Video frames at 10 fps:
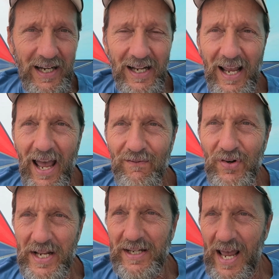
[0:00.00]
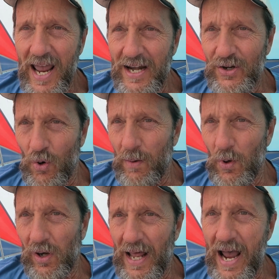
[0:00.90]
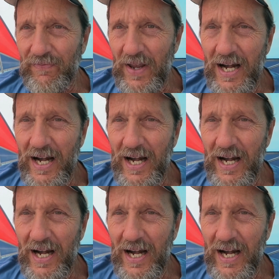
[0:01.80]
in everyday normal life,